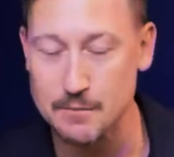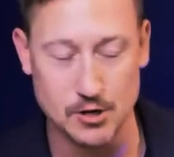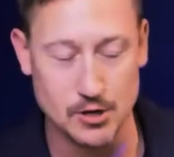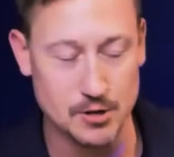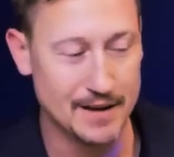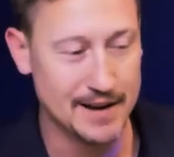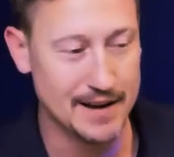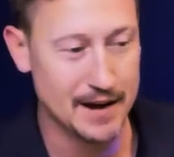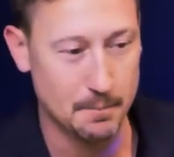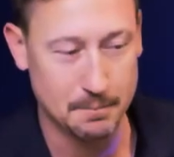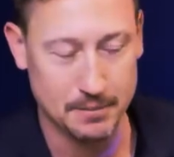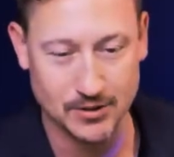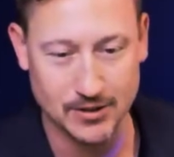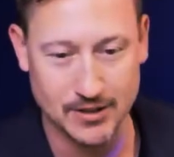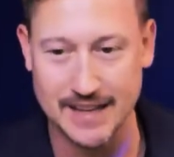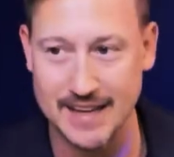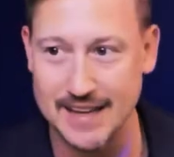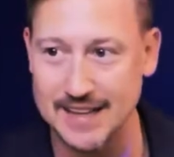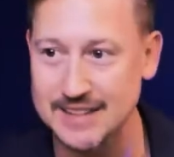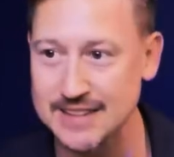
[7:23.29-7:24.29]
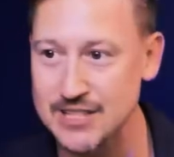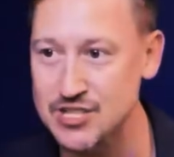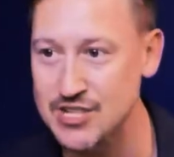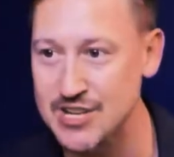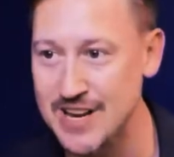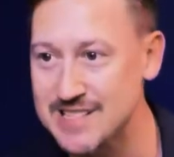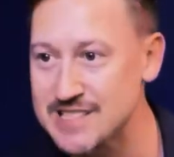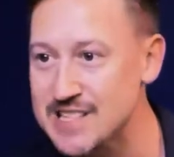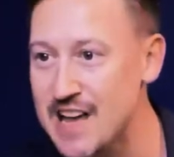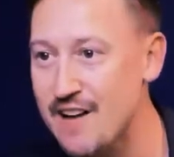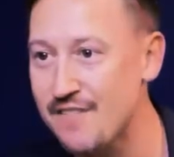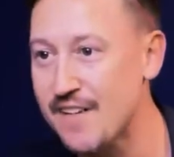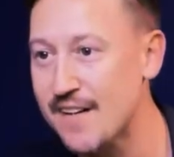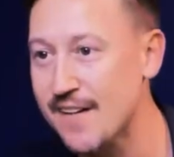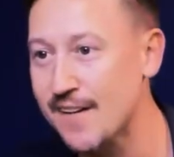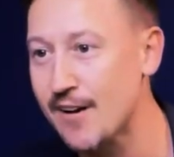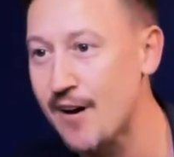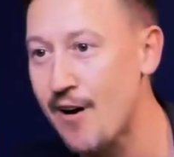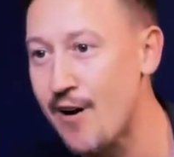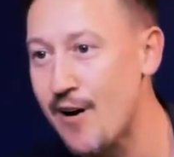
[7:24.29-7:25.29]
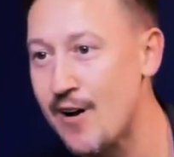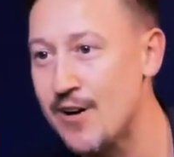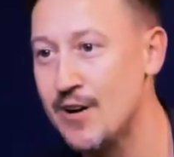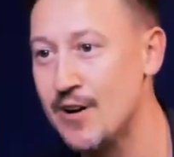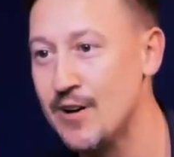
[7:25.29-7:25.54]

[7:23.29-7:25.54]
or you may not be able to get the Chase Sapphire card,